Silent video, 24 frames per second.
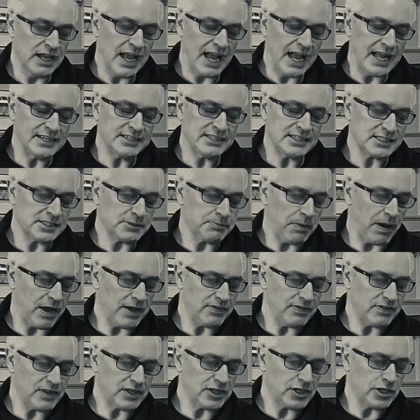And
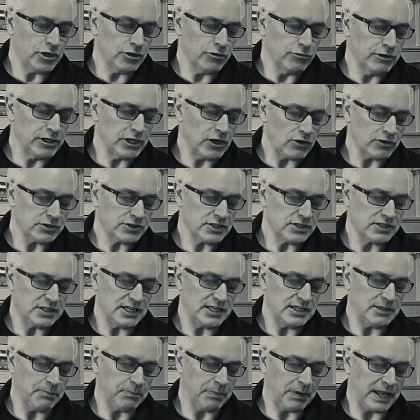despite the curiosity
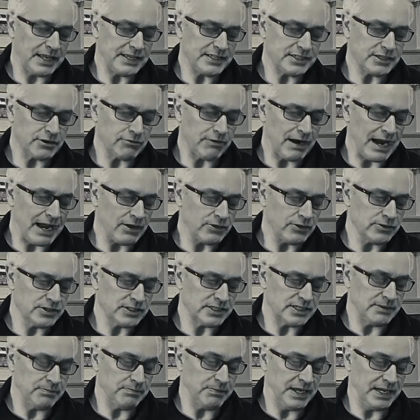the place
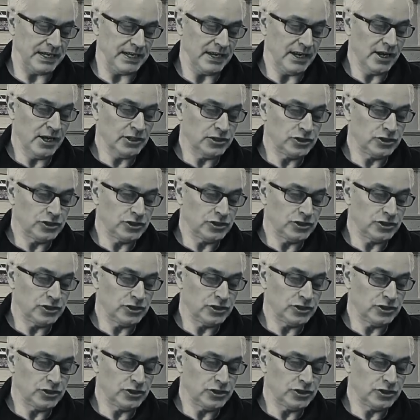aroused in me